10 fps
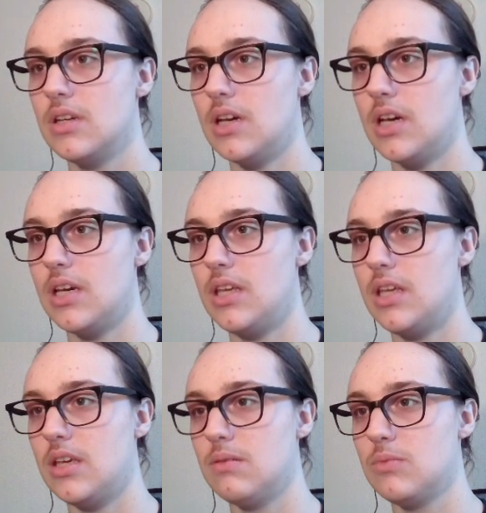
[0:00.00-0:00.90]
I
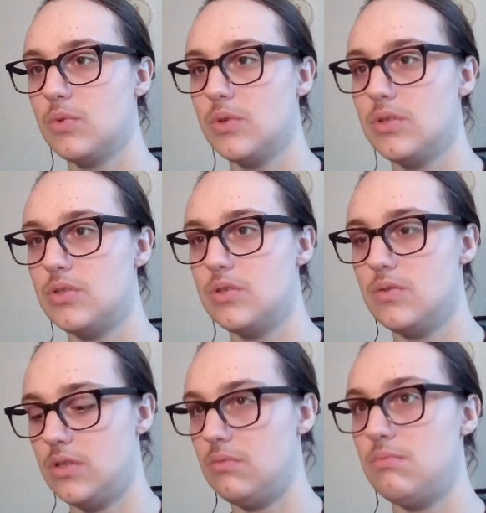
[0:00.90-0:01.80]
am going
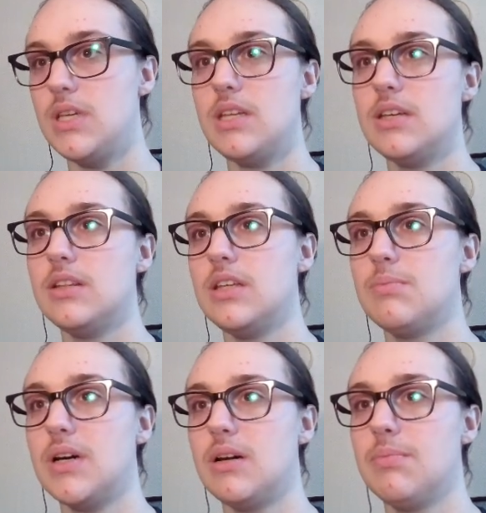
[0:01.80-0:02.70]
to immediately
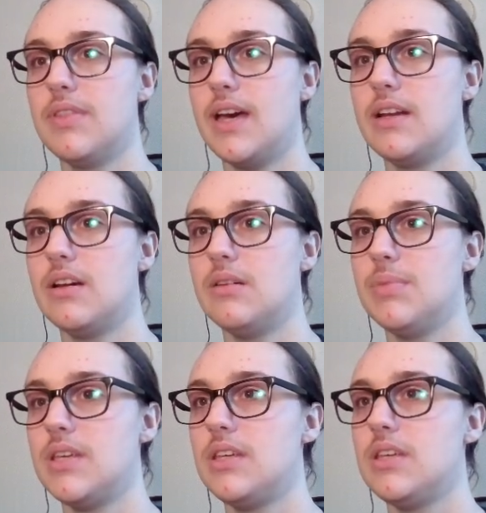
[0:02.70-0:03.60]
pop that up
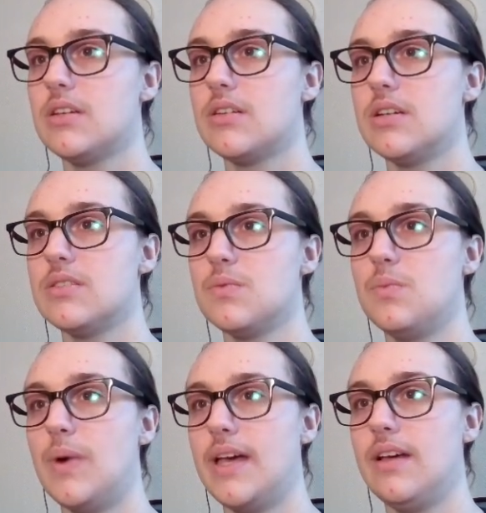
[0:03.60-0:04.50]
here as
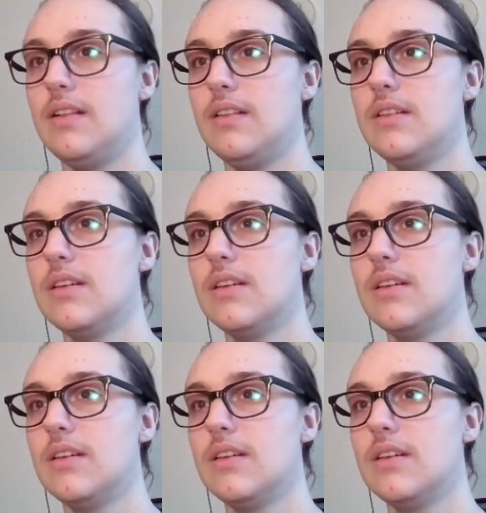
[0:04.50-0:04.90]
well.